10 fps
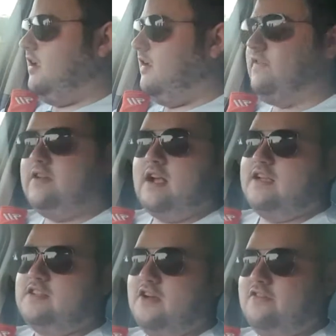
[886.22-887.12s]
If you
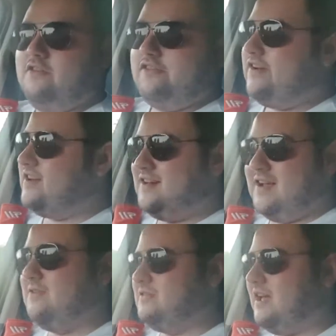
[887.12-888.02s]
guys don't already
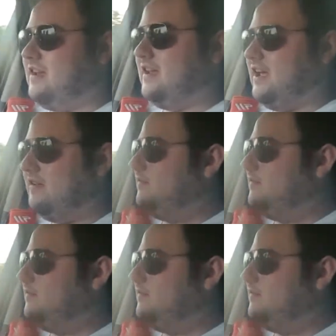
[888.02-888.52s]
know that yet,